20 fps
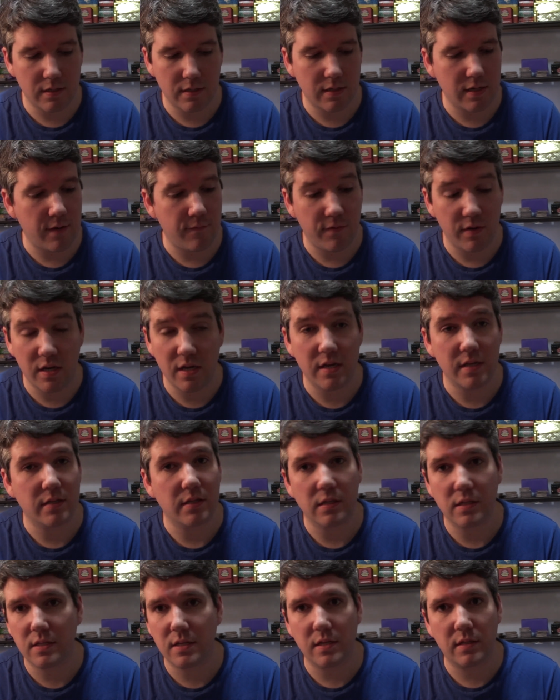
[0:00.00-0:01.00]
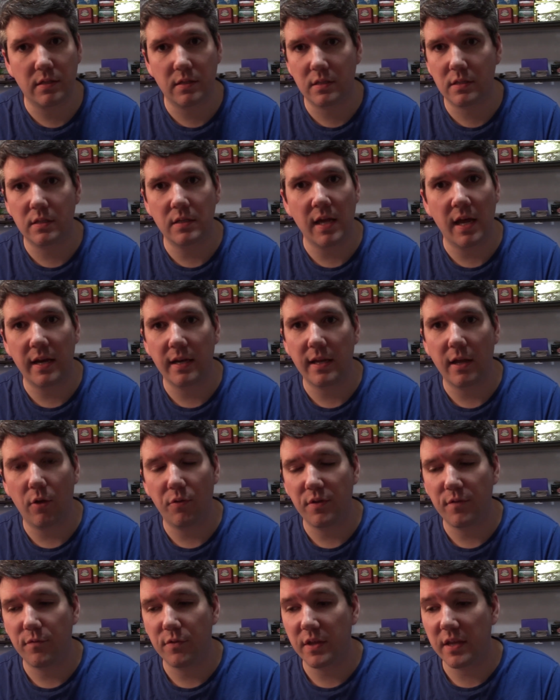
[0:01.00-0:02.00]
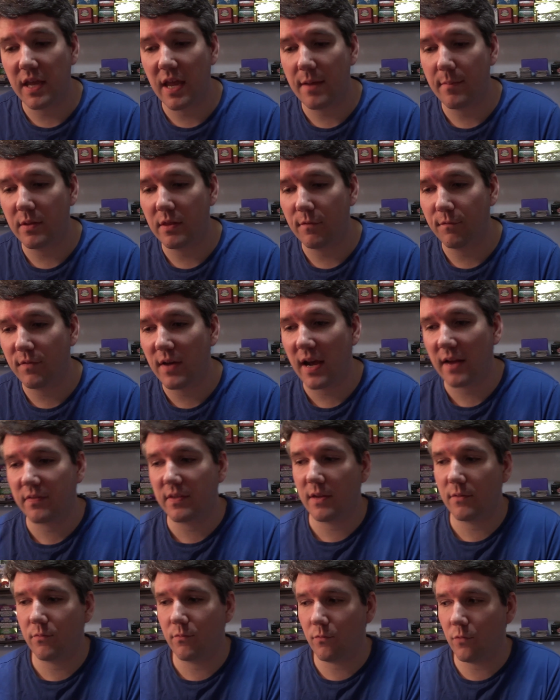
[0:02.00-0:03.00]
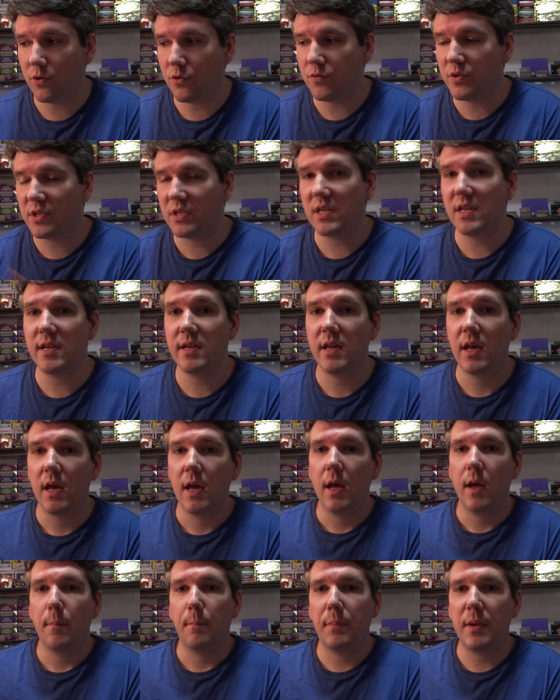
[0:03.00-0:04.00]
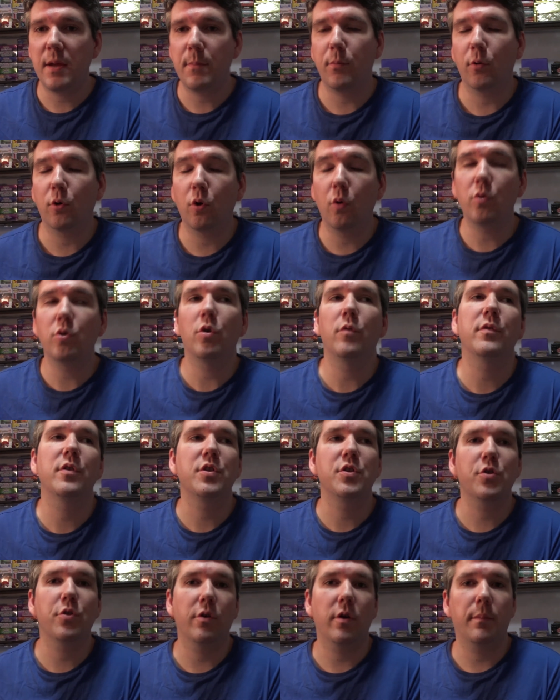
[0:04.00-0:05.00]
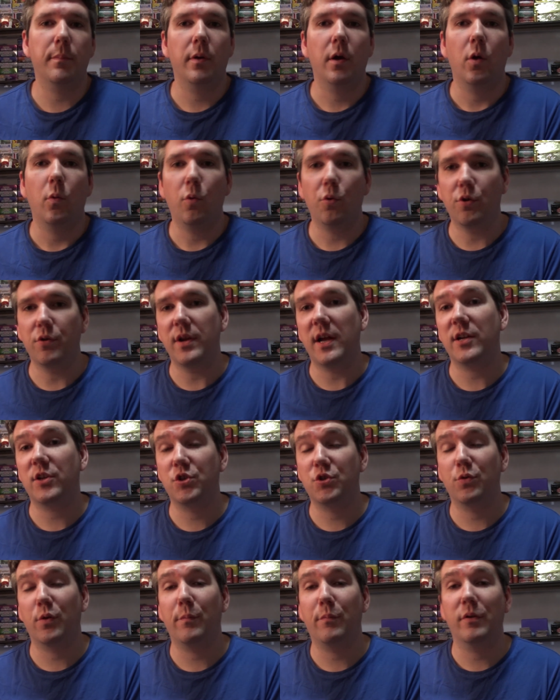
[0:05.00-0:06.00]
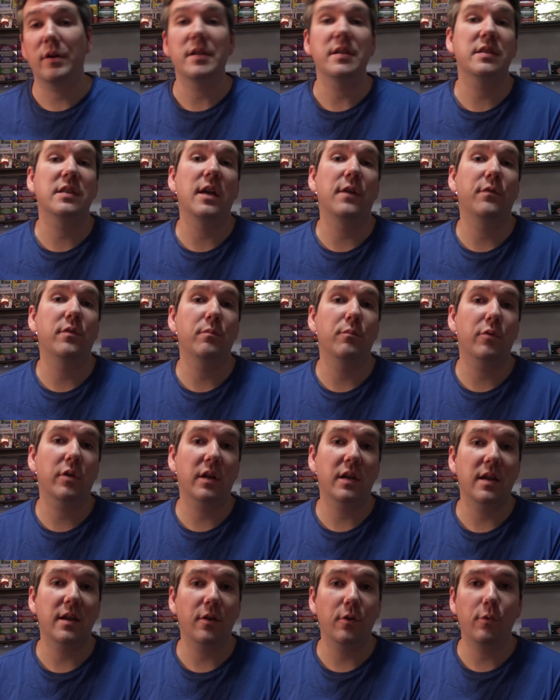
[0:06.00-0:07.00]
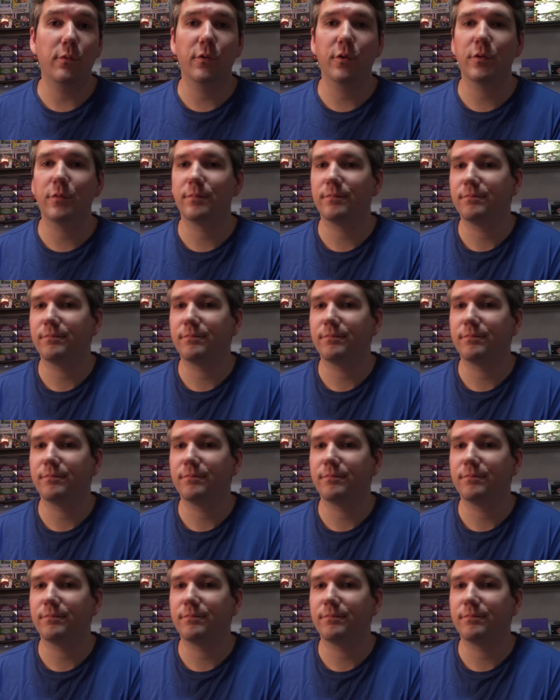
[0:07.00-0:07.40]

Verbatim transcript: if it is, it, it's not healthy for the game. And the fact that when you see people going over to Europe where they're not short printing stuff and bringing it over,